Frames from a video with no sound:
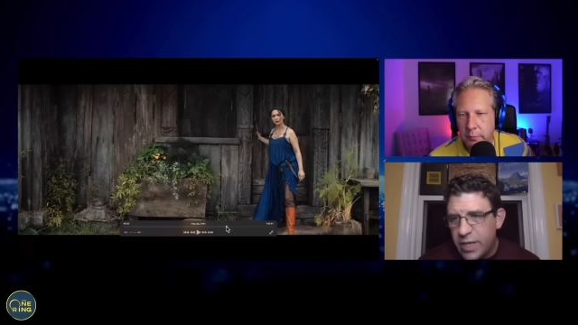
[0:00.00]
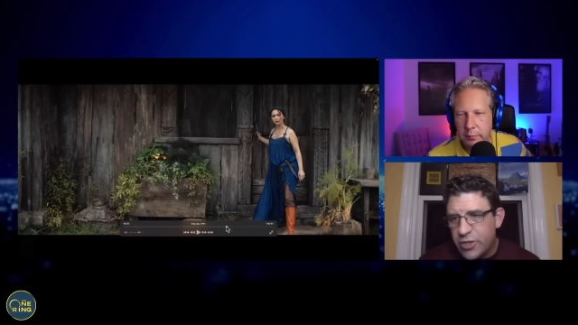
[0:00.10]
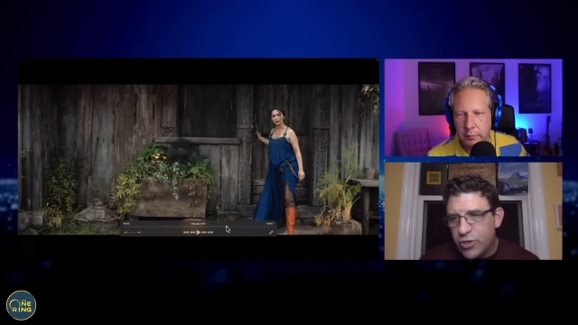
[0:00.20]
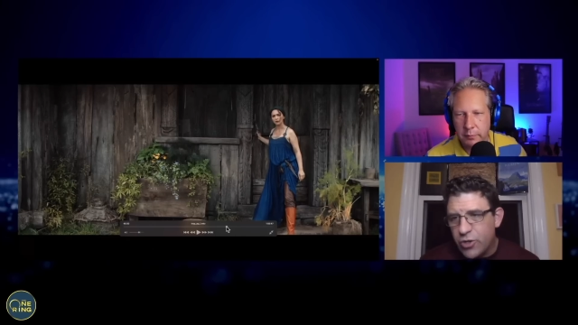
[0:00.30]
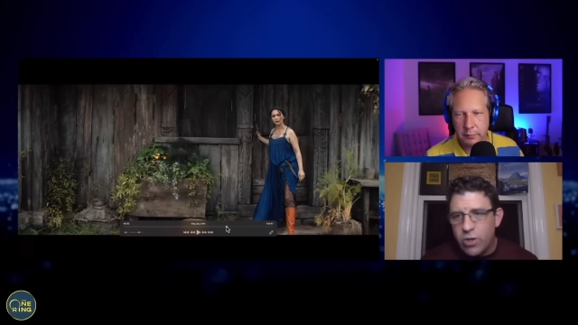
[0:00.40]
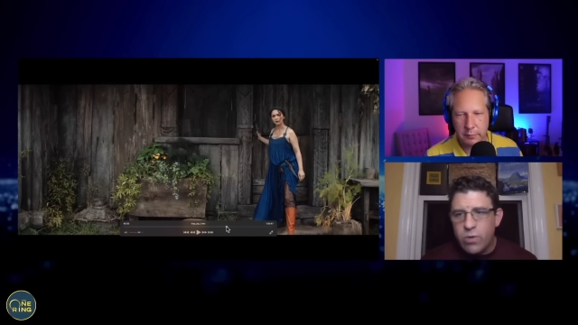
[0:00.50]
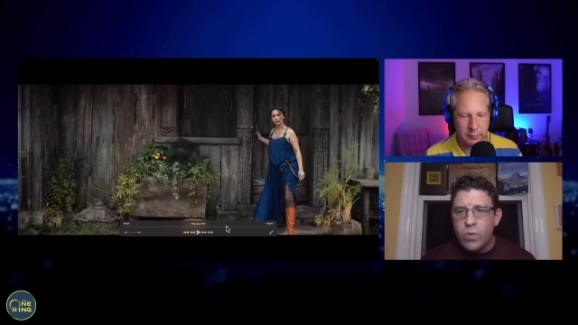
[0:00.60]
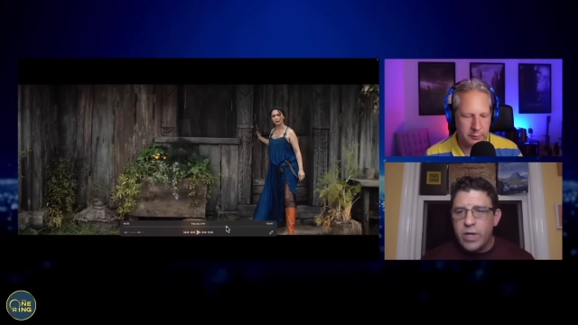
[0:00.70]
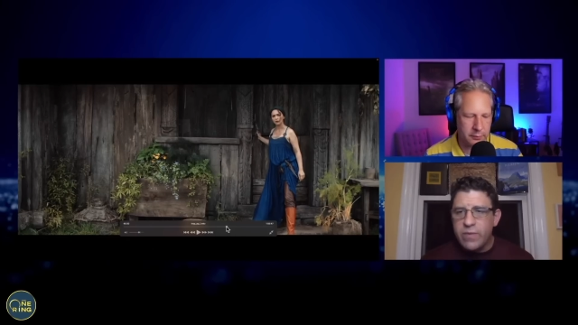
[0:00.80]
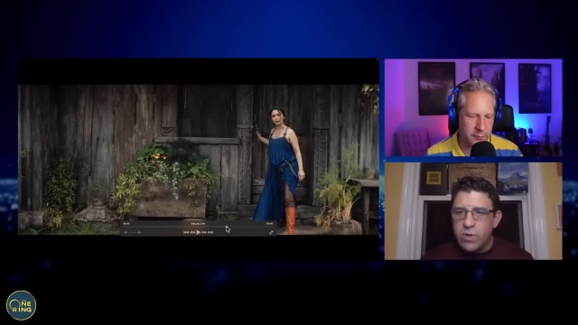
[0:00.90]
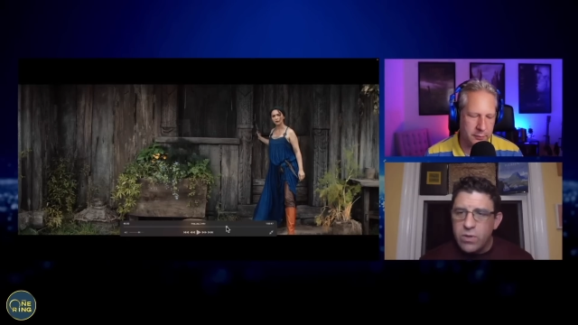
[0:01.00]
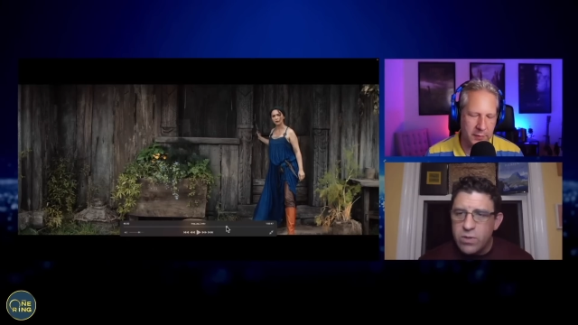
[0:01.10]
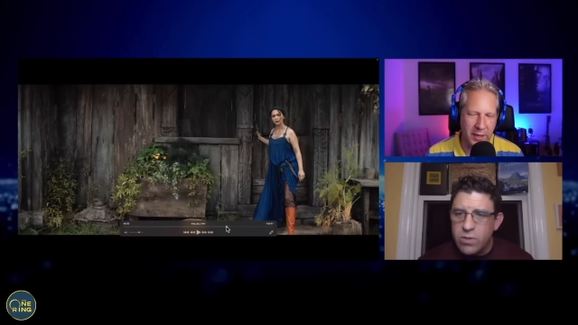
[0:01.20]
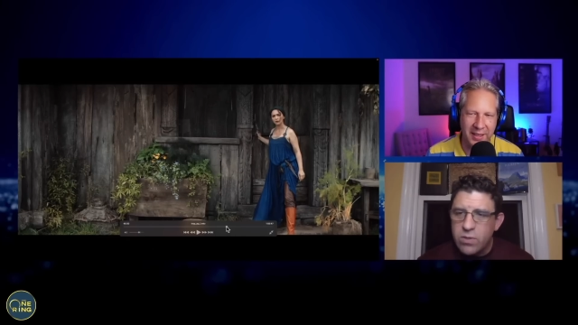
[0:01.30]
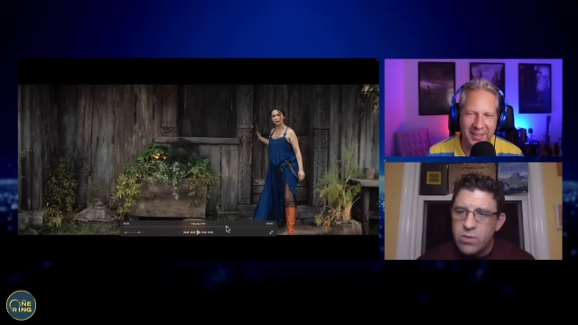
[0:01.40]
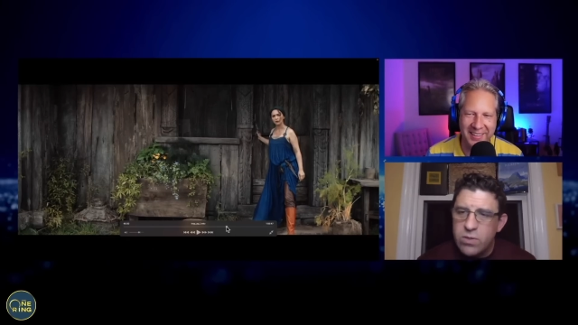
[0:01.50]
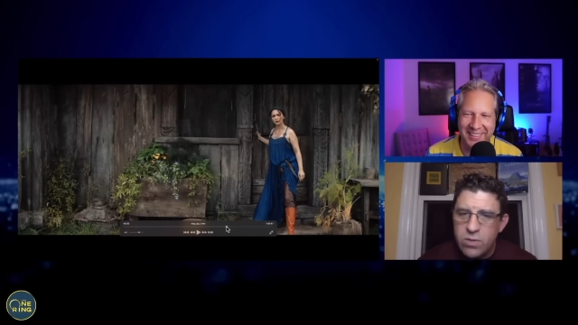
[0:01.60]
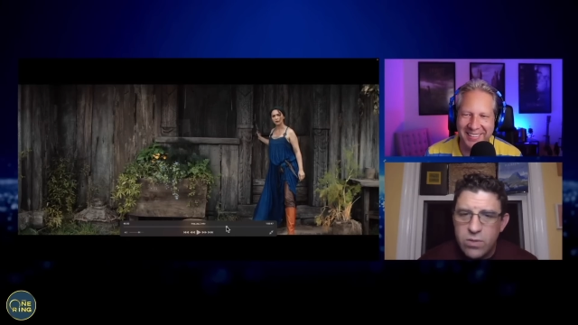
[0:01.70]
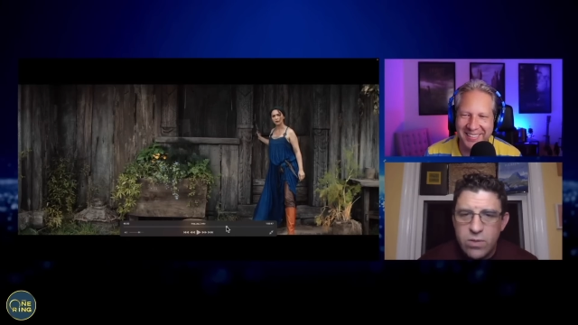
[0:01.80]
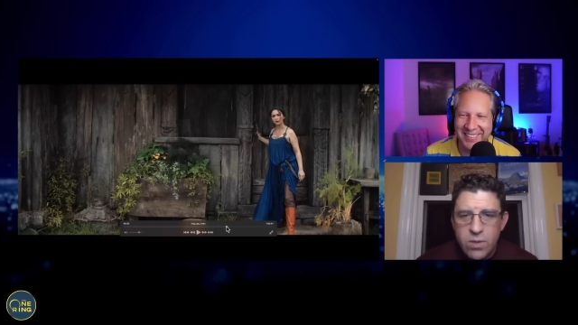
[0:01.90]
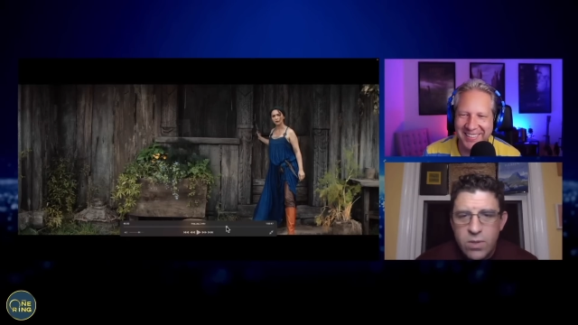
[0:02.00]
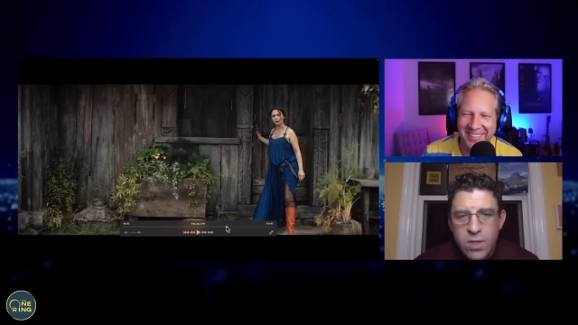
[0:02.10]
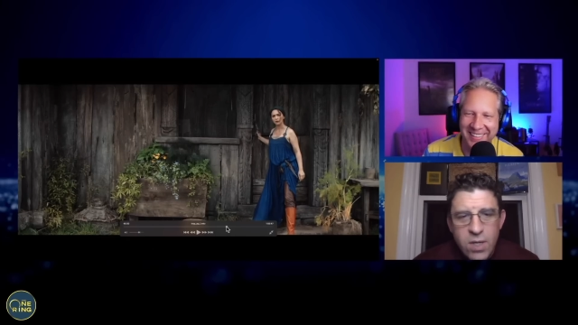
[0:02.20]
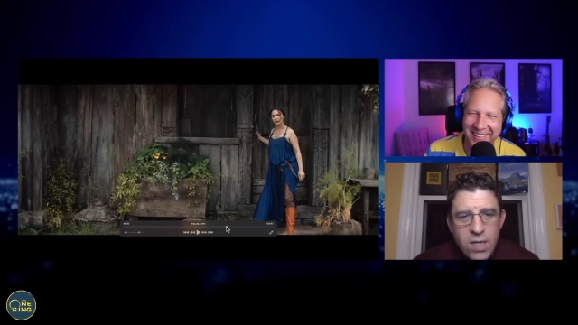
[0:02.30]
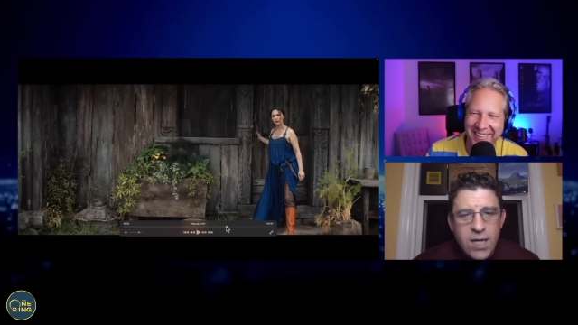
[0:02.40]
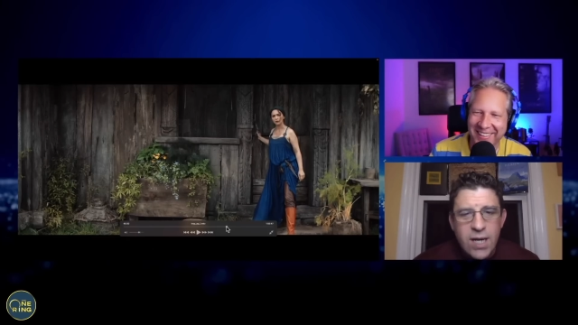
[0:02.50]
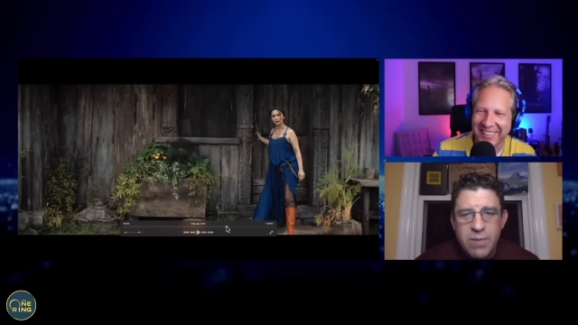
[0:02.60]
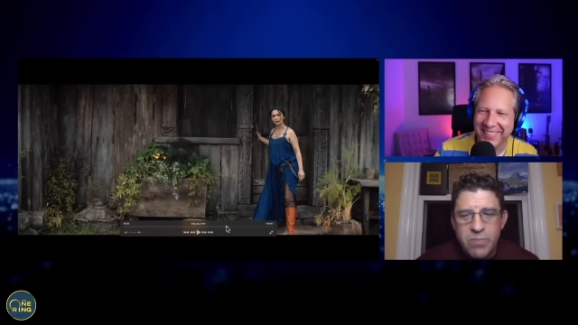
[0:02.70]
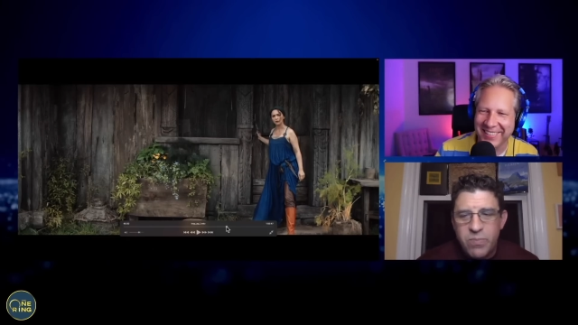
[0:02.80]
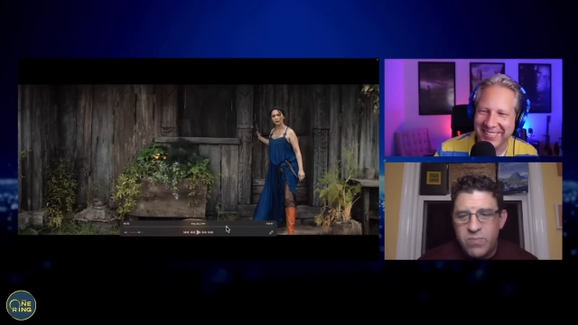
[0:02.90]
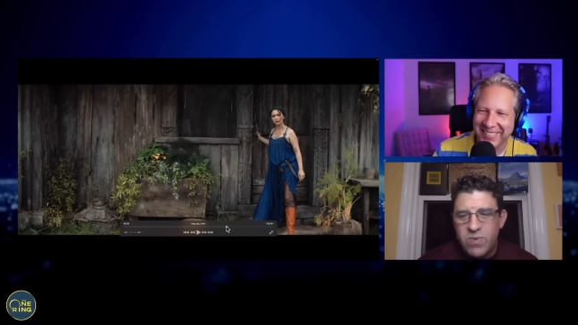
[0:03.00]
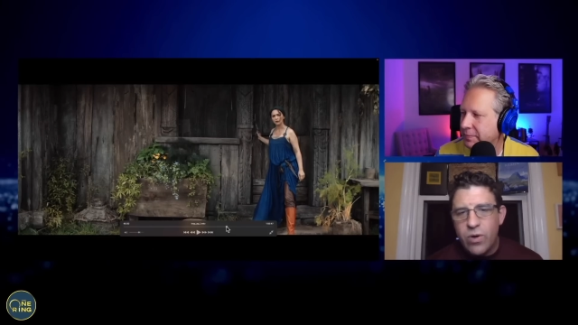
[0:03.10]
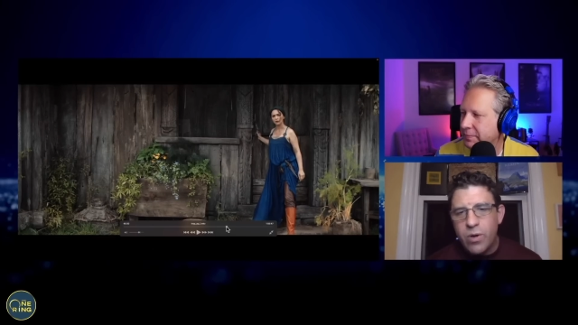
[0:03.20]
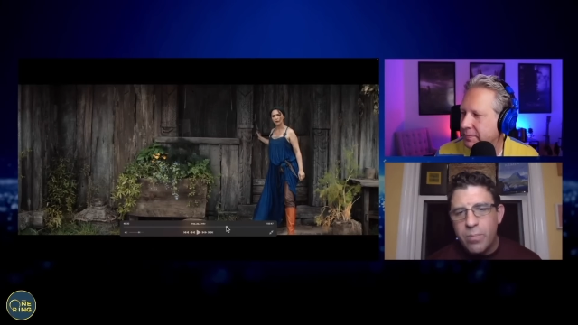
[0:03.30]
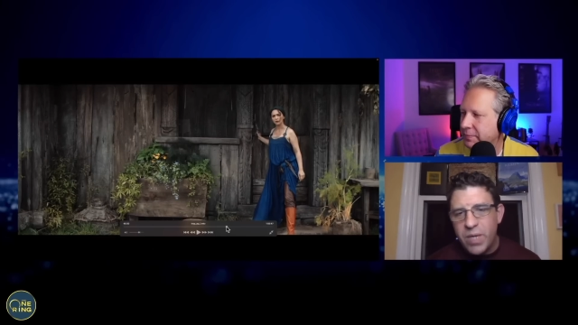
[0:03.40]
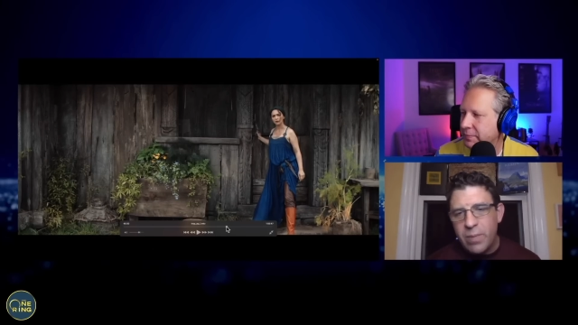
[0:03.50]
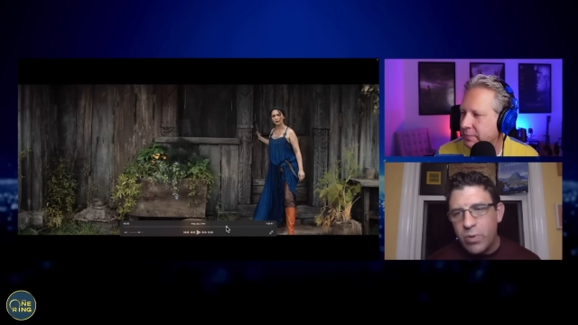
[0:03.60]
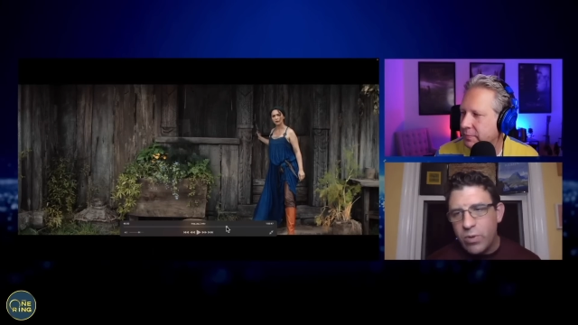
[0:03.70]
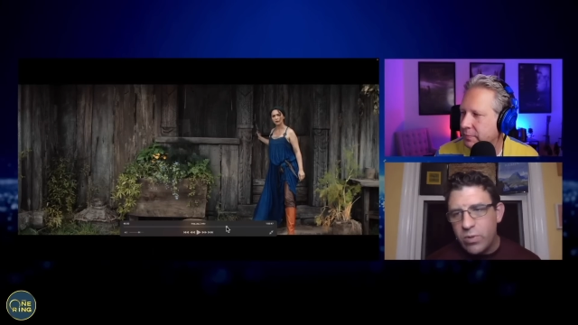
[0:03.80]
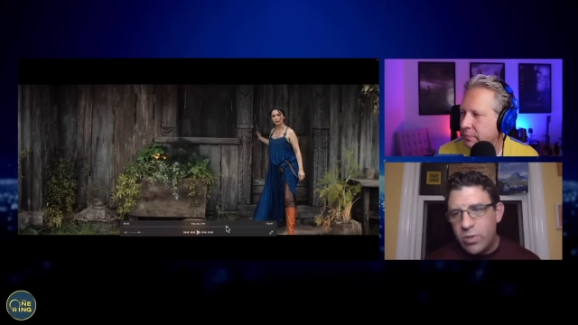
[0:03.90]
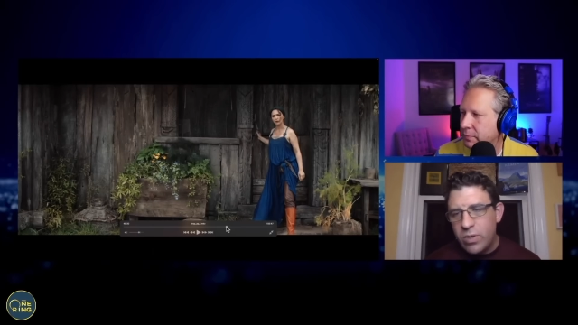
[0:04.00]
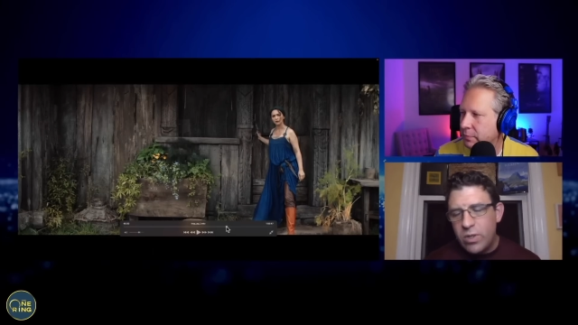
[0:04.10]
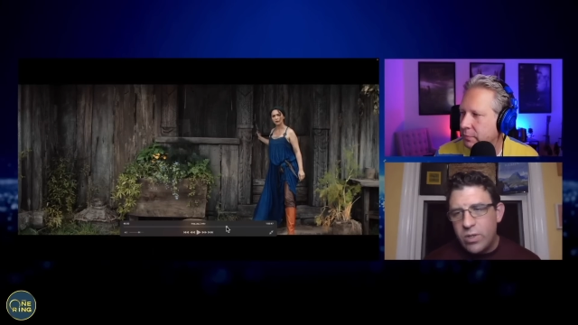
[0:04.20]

Speaker 1: yeah, sure. Whatever. um, her people,